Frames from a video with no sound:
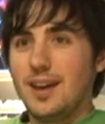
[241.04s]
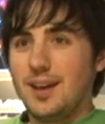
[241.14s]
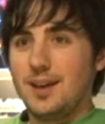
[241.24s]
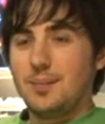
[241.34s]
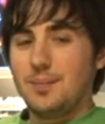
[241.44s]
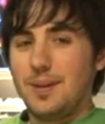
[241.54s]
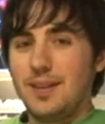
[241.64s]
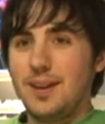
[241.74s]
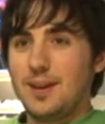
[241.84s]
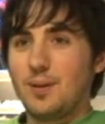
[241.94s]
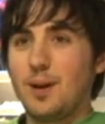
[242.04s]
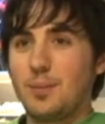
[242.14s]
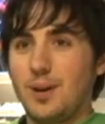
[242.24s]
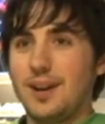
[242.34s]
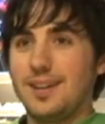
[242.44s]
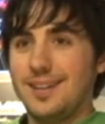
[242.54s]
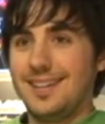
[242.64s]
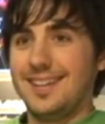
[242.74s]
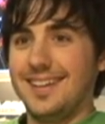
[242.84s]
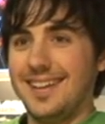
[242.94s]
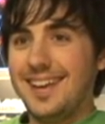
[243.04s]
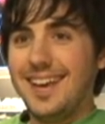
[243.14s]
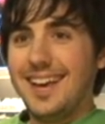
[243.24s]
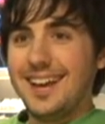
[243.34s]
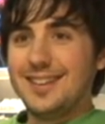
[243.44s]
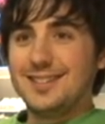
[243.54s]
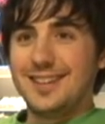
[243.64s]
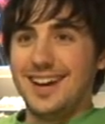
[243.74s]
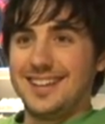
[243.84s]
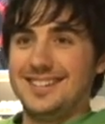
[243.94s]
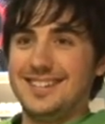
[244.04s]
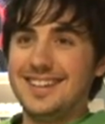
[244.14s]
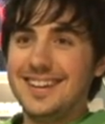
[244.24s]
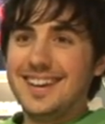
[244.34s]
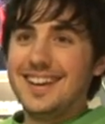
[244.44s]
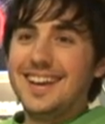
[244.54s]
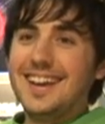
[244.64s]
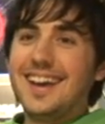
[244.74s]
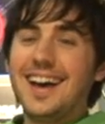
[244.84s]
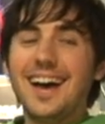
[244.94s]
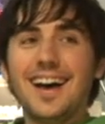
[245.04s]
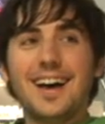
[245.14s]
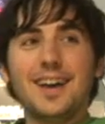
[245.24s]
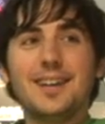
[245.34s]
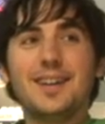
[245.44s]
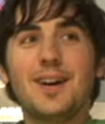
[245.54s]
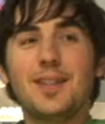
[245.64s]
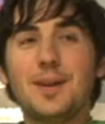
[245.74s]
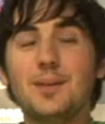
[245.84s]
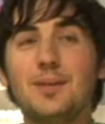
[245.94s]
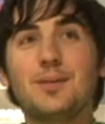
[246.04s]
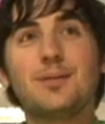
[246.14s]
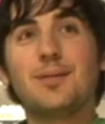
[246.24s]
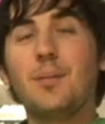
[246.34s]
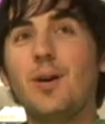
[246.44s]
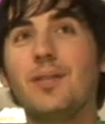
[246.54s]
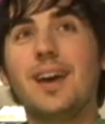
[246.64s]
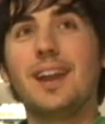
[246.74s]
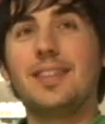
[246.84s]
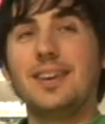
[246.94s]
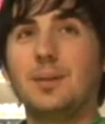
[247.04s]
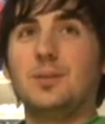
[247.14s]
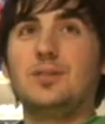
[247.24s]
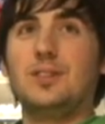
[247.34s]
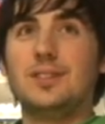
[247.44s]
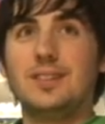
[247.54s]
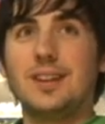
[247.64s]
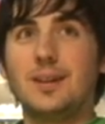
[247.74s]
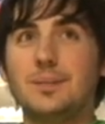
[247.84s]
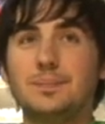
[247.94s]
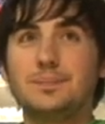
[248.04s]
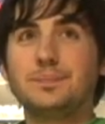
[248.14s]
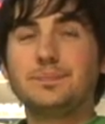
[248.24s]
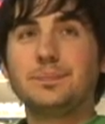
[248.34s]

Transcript: and they never upgrade, and it sucks. From all that, I think it was just, I